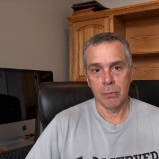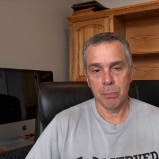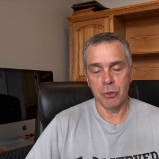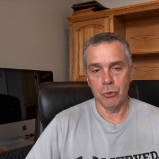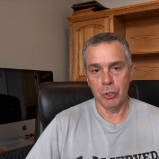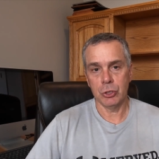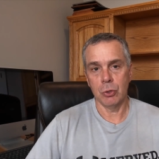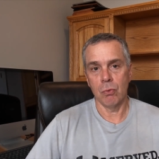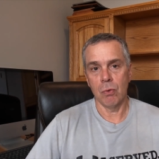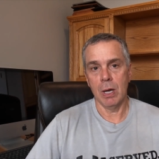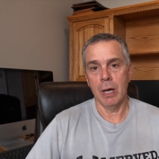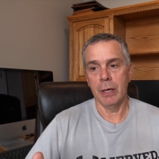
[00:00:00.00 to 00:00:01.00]
position
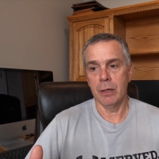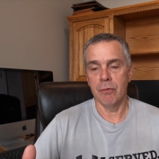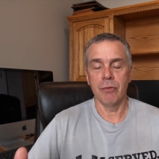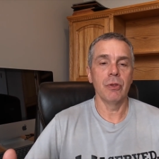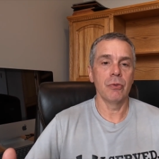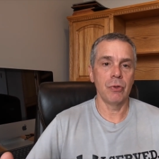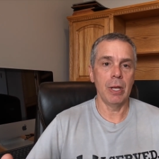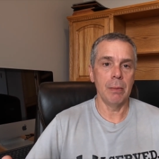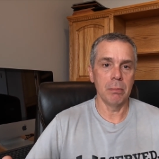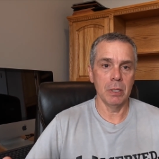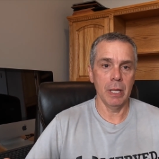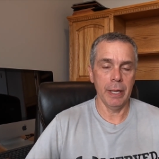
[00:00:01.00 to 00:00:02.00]
rod of the
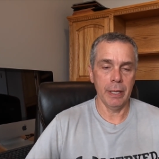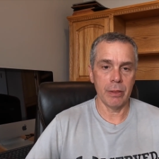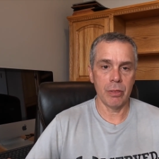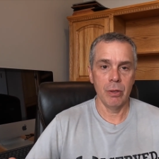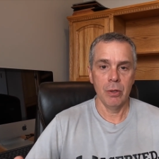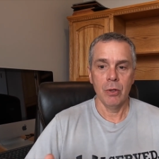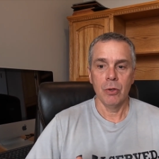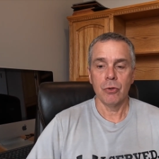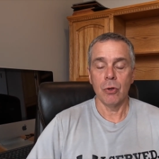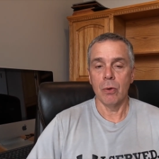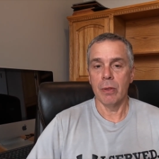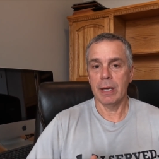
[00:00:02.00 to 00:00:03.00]
same length.
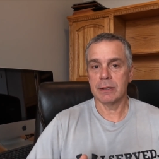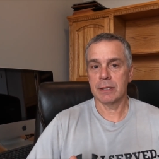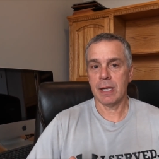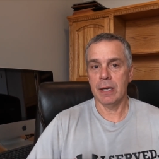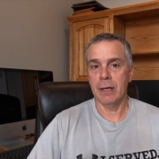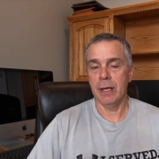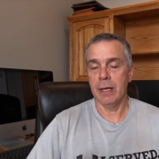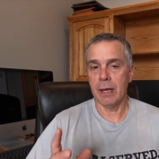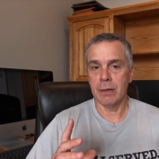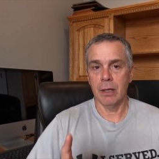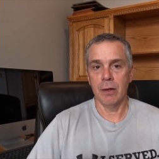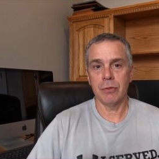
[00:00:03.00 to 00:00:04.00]
So that's kind of it.
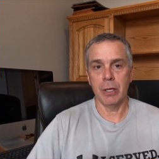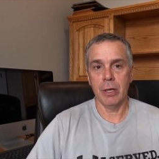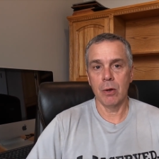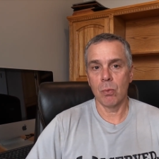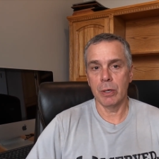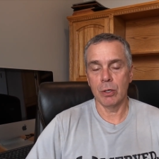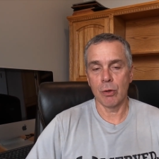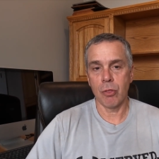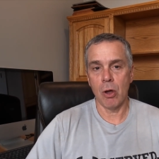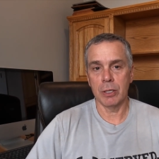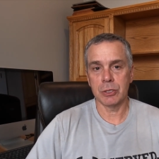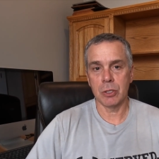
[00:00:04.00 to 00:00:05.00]
I'd love to hear what your
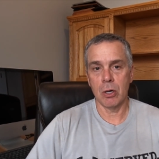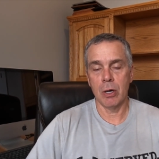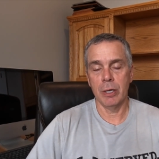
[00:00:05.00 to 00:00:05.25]
thoughts are